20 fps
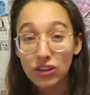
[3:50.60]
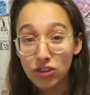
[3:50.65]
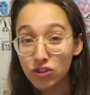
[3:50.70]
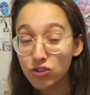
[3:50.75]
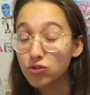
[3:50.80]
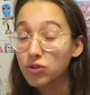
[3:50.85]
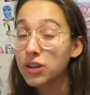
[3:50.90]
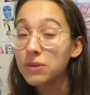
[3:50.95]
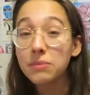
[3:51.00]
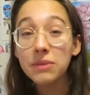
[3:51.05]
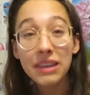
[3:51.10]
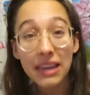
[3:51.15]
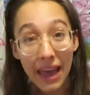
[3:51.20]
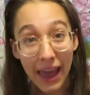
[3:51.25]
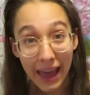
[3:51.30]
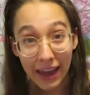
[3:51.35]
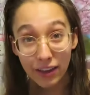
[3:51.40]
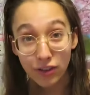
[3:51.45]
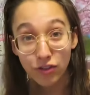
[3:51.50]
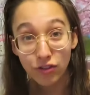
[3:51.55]
extremely
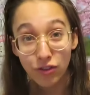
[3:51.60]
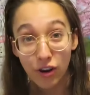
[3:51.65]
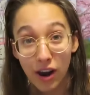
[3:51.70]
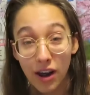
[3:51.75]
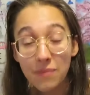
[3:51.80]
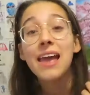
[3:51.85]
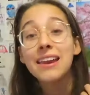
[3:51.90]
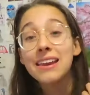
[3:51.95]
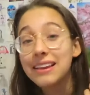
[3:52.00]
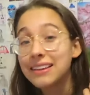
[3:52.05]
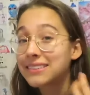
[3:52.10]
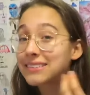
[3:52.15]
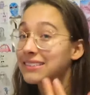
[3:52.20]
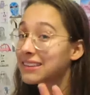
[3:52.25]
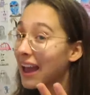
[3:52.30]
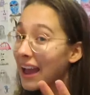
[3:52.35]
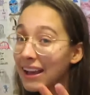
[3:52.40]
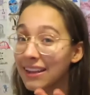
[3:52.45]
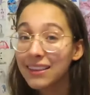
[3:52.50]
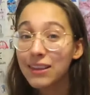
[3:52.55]
extra, and
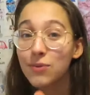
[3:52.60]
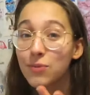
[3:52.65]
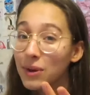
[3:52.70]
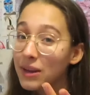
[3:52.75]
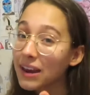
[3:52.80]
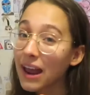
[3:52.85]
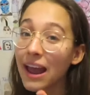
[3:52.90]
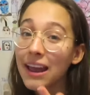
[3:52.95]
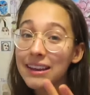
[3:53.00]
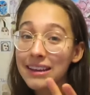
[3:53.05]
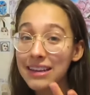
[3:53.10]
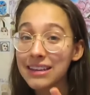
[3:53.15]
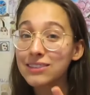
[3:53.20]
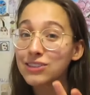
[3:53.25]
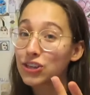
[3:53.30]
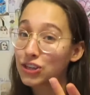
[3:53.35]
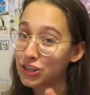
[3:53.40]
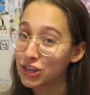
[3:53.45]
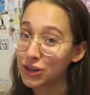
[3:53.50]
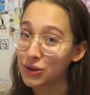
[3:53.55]
exactly what I need
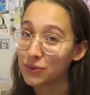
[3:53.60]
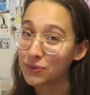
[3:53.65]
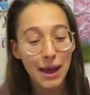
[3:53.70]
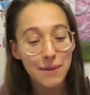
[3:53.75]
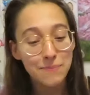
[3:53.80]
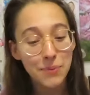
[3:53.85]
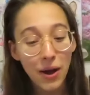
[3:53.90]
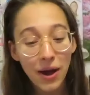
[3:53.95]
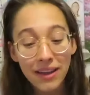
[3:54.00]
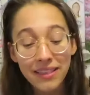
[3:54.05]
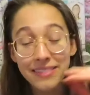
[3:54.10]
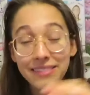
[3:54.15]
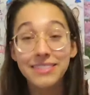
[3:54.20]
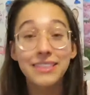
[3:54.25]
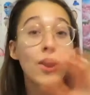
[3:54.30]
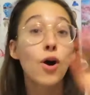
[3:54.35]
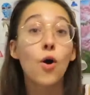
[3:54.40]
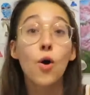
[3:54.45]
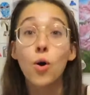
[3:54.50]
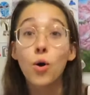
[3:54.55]
to do. I bought
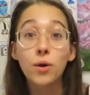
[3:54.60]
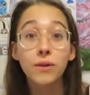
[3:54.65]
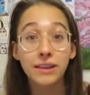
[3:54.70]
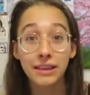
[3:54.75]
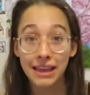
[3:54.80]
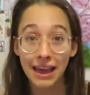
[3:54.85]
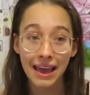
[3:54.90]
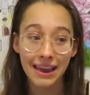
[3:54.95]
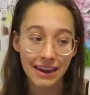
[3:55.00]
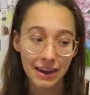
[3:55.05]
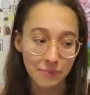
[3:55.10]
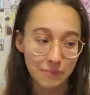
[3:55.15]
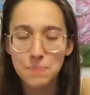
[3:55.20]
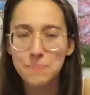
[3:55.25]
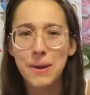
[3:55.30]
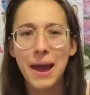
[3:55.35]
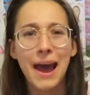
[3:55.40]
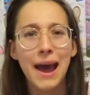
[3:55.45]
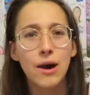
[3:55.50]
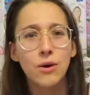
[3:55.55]
the whole getup, the
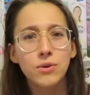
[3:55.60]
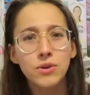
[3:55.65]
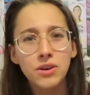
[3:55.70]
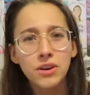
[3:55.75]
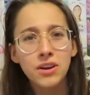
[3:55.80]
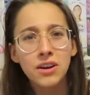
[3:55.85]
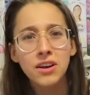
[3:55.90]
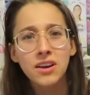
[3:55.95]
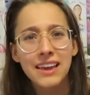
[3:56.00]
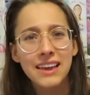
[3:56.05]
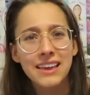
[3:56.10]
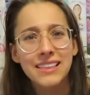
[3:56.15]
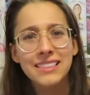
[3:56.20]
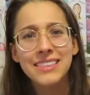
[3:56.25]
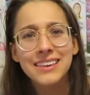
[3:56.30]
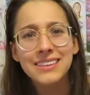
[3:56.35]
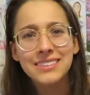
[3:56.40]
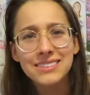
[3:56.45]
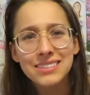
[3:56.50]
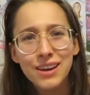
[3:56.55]
powder. Like,
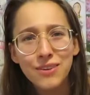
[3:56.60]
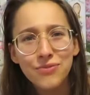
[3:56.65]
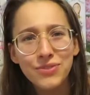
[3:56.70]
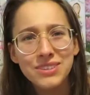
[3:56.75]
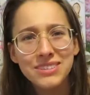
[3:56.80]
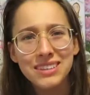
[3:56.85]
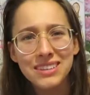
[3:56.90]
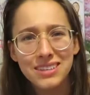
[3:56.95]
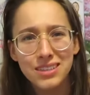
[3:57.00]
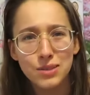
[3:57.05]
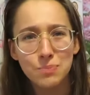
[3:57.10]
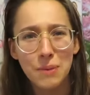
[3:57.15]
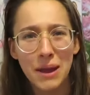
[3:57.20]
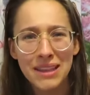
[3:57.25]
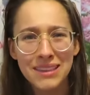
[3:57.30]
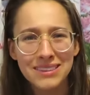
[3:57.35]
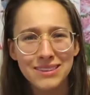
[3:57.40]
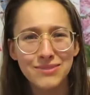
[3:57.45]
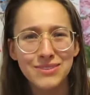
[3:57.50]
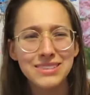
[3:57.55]
this stuff is
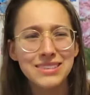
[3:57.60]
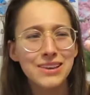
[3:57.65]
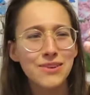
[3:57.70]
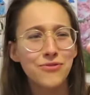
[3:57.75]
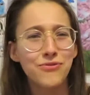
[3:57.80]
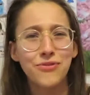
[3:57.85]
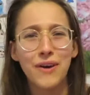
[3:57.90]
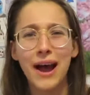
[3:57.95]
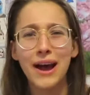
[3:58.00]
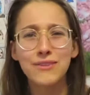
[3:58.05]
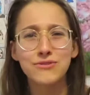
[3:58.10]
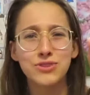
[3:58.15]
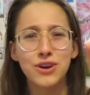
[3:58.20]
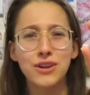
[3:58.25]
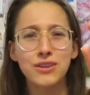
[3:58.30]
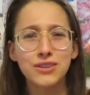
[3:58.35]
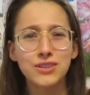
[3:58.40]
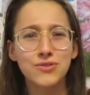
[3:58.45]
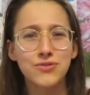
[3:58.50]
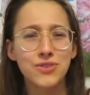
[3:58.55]
expensive. It's like
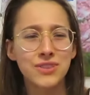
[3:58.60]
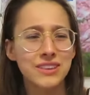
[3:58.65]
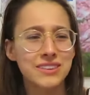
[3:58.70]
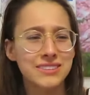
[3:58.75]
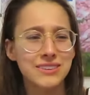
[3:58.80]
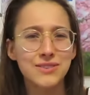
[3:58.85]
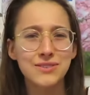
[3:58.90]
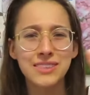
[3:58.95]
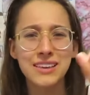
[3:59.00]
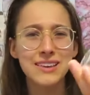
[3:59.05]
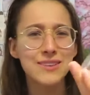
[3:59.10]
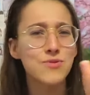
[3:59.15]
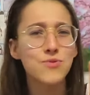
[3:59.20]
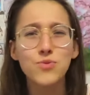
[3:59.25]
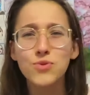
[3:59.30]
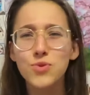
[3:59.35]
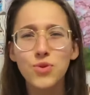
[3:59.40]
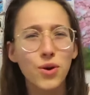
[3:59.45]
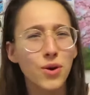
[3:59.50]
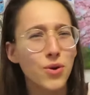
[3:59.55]
$5 for this little thing.
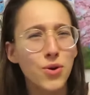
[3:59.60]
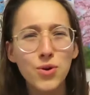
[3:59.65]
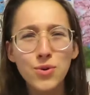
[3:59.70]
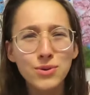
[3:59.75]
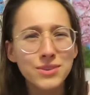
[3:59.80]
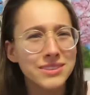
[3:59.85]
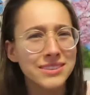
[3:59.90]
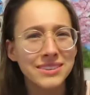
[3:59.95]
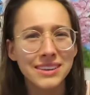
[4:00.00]
Who's